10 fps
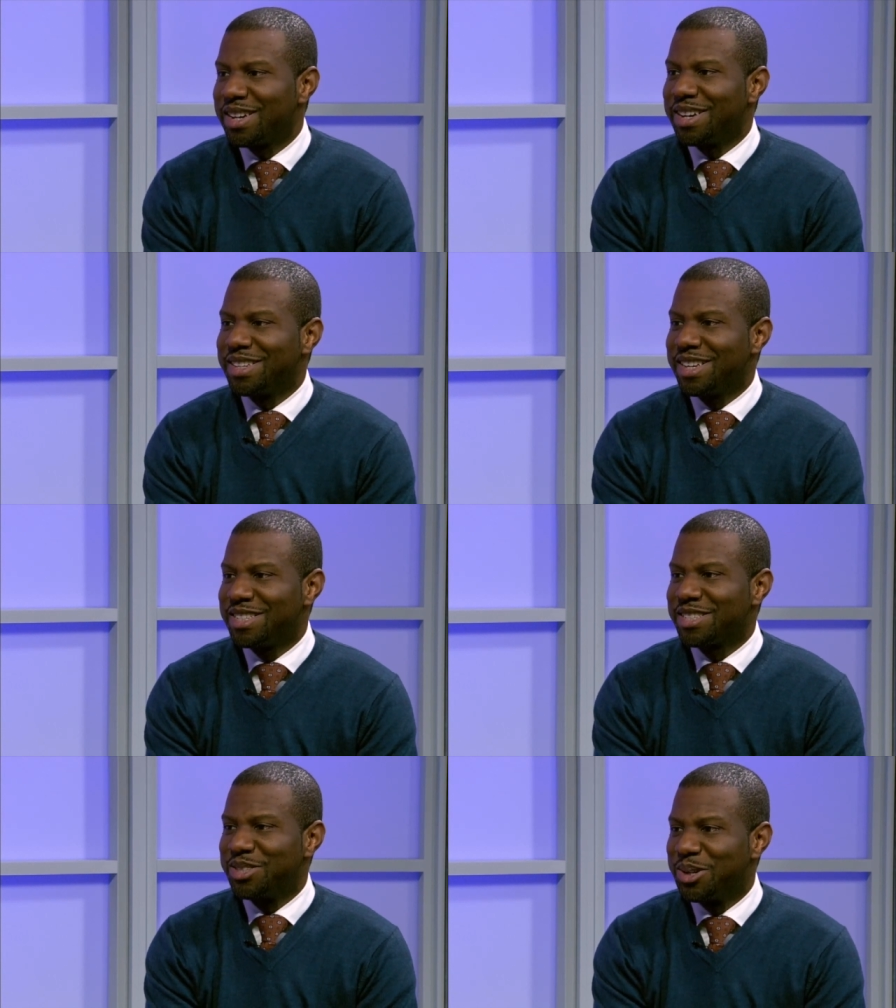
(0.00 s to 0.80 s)
Uh, they
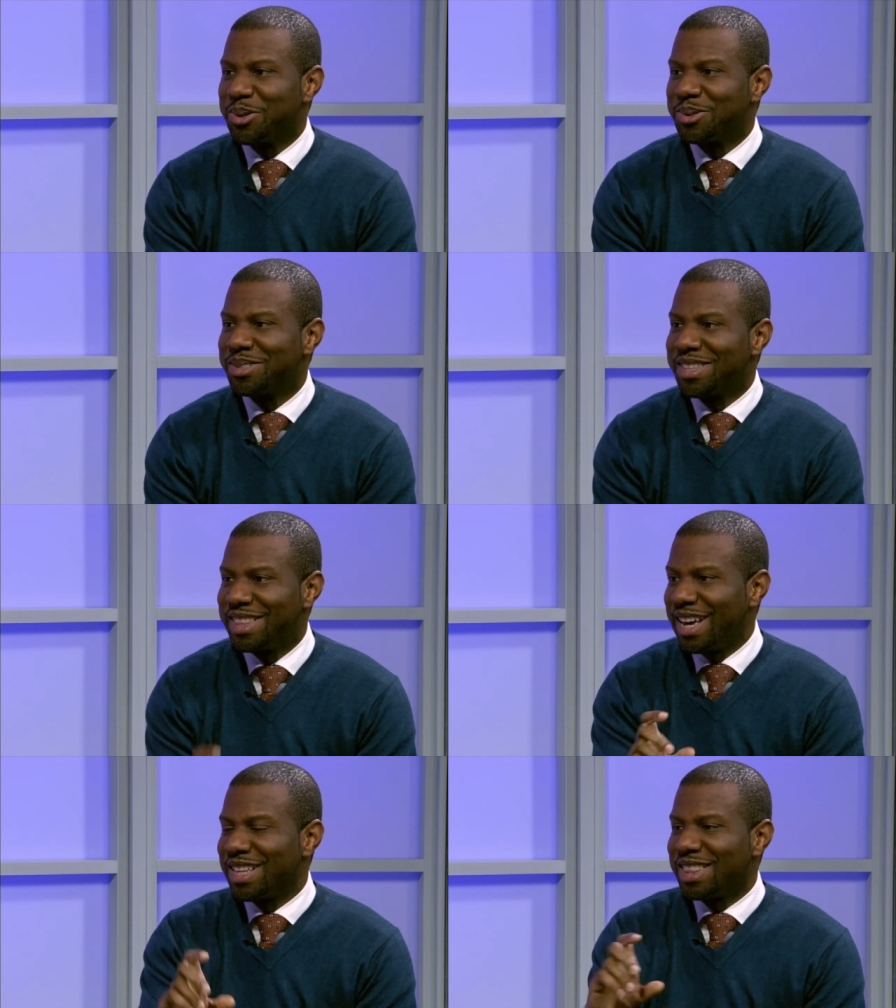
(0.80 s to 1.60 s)
just mm-hmm. know
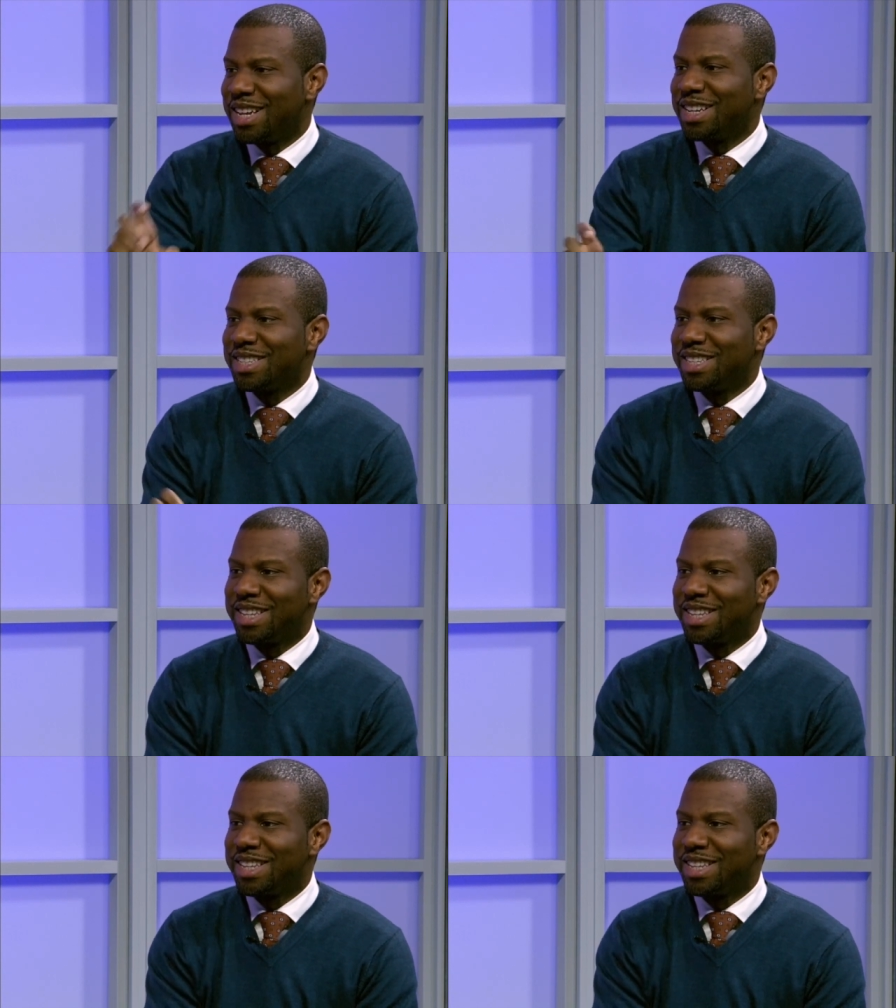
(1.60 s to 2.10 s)
that line,